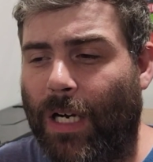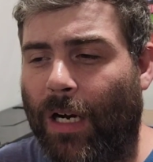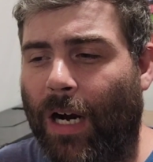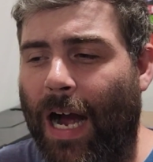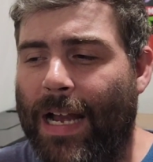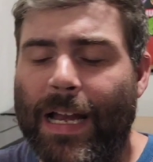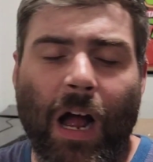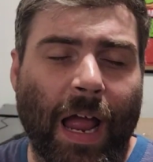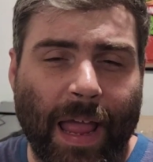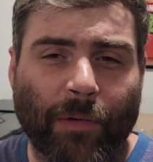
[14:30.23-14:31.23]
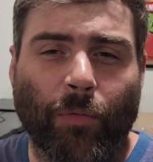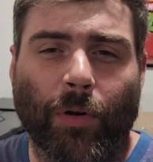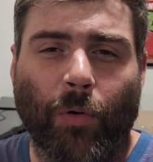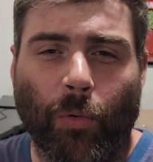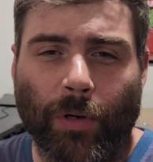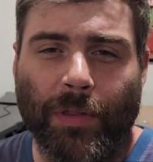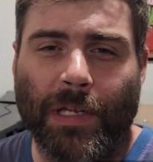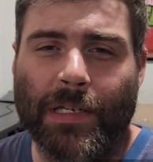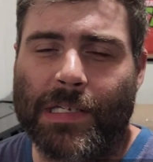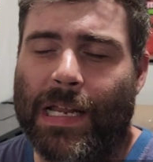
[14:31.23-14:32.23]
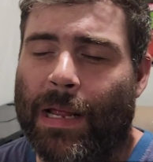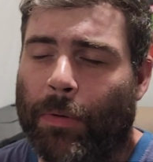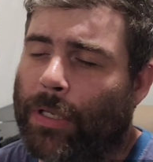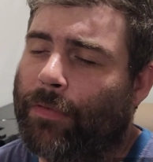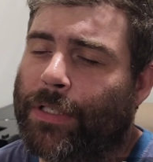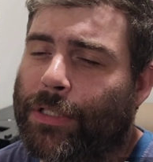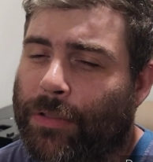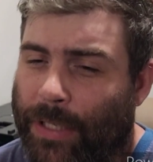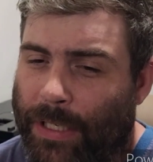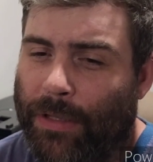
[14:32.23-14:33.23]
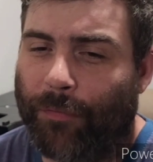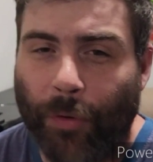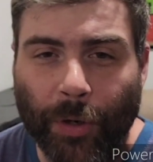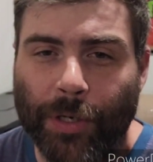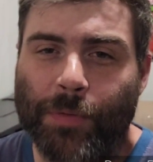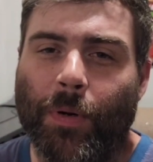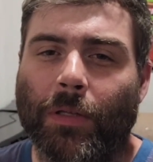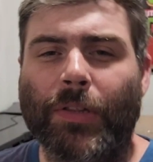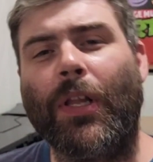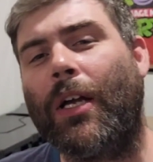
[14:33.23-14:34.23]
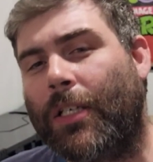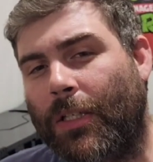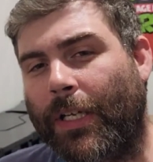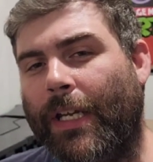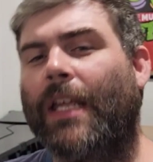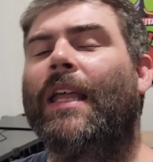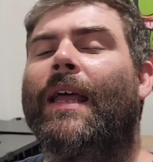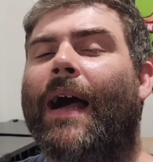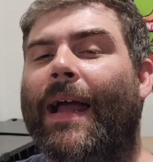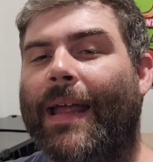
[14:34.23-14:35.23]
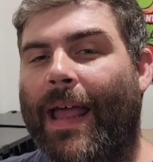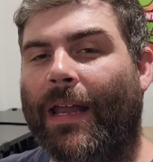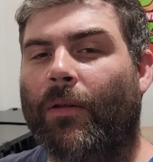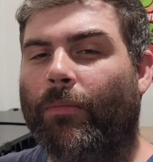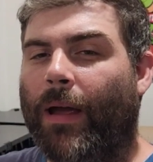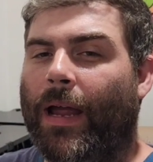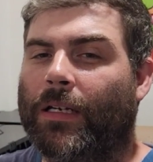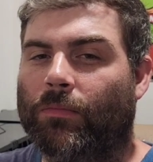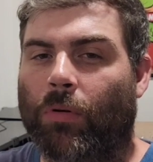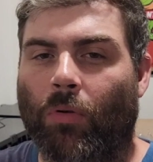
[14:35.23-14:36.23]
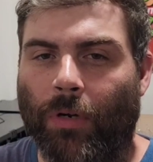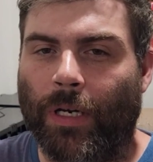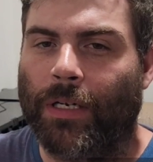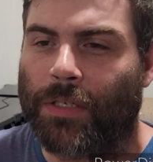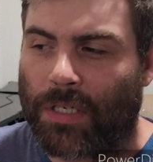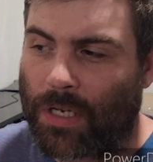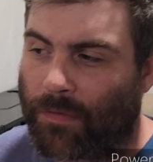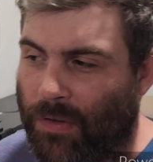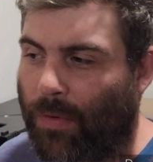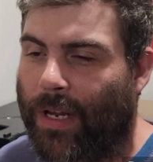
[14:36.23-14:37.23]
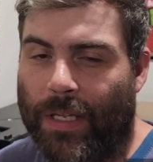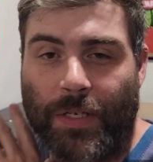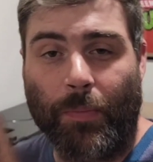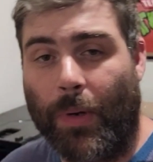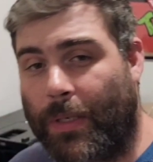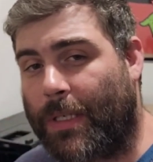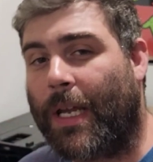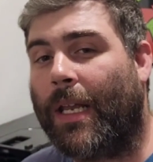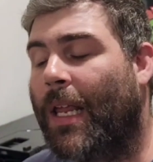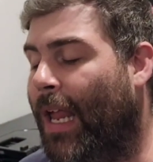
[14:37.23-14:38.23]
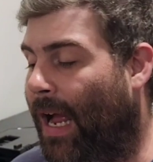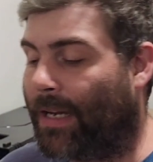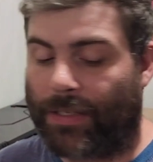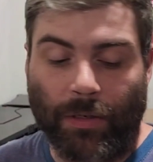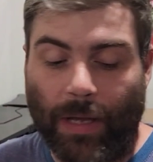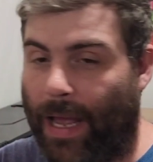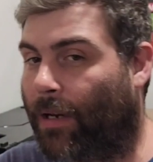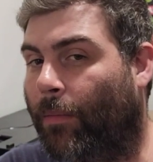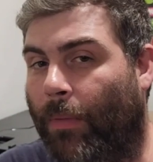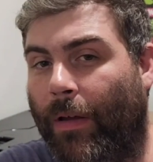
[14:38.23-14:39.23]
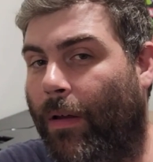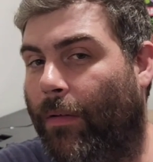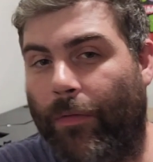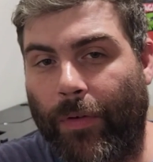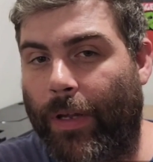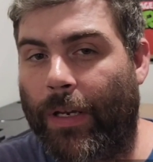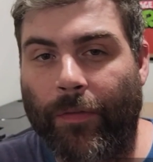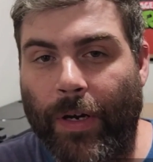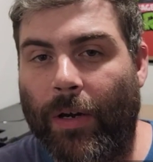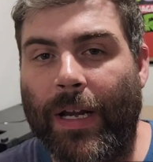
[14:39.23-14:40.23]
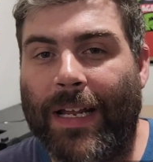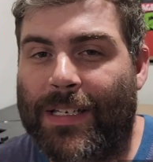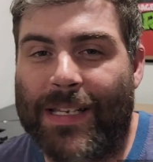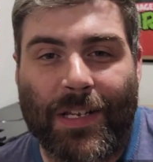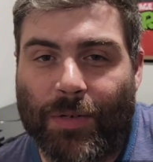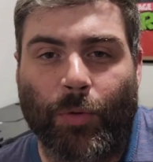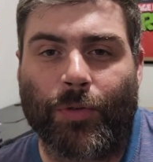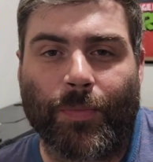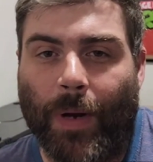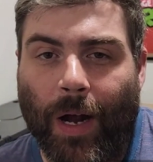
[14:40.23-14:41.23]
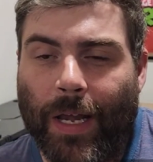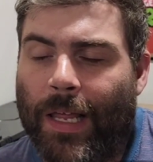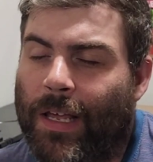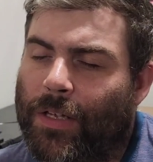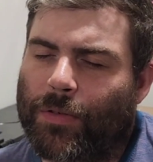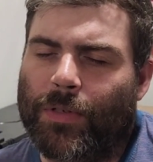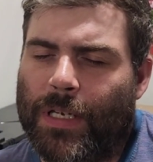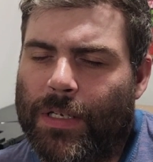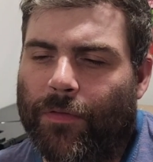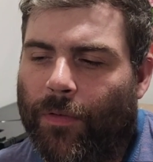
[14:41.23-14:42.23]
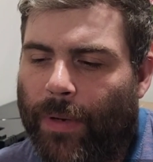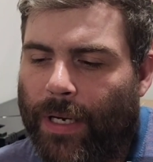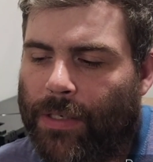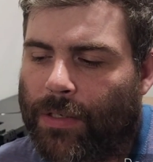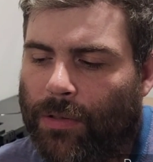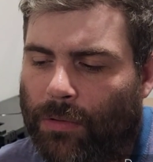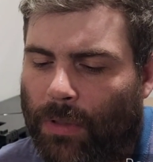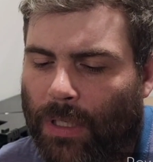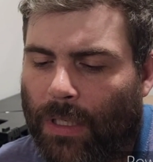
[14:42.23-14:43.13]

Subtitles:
I had recorded this, and I believe I deleted the footage, but luckily I hadn't bagged, boarded, and stuffed away these books yet. I still had them in a very accessible spot, so it's easy for me to